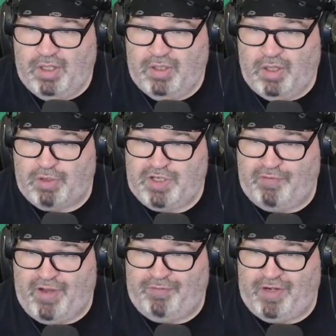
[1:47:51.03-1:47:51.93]

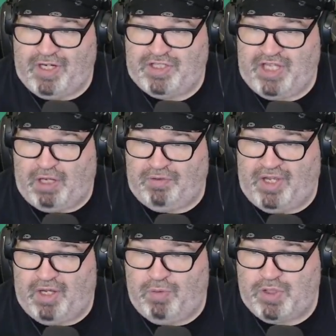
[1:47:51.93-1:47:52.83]
Aristophan finished
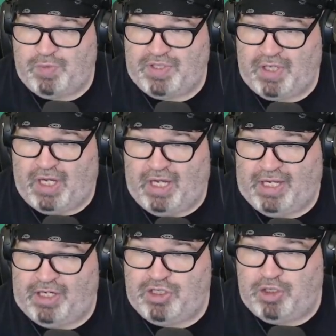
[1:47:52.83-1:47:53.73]
Zelda, which was
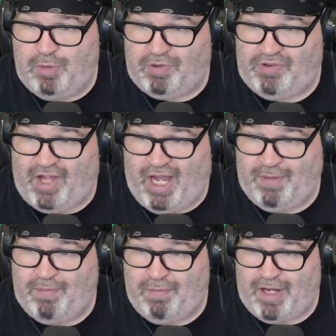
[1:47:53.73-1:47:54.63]
an enjoyable
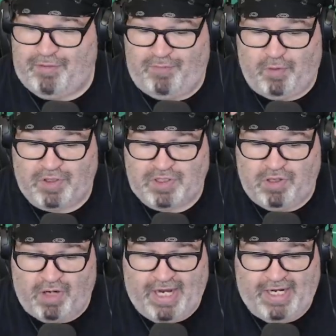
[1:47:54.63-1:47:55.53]
time. Metaphor is
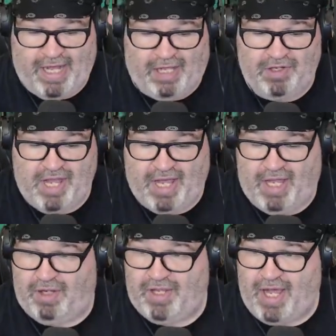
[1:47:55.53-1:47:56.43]
great. Hell
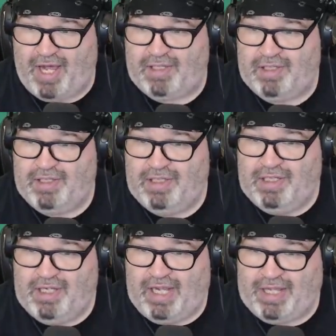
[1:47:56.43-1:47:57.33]
yeah.
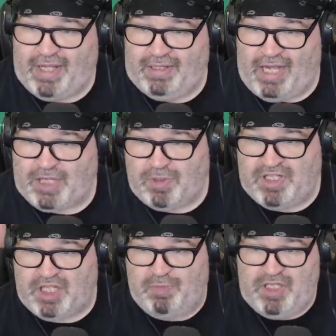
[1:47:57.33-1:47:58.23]
And then Lastbrick
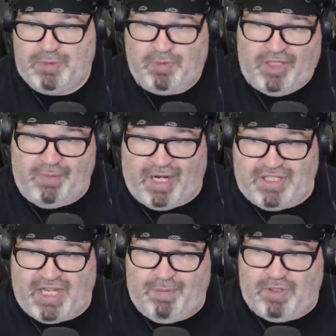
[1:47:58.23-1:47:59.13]
says, been splitting my
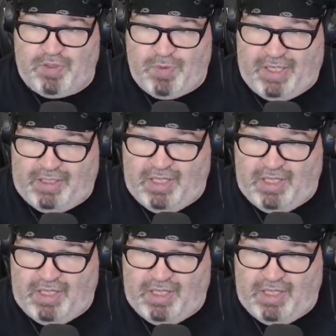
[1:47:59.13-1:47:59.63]
time between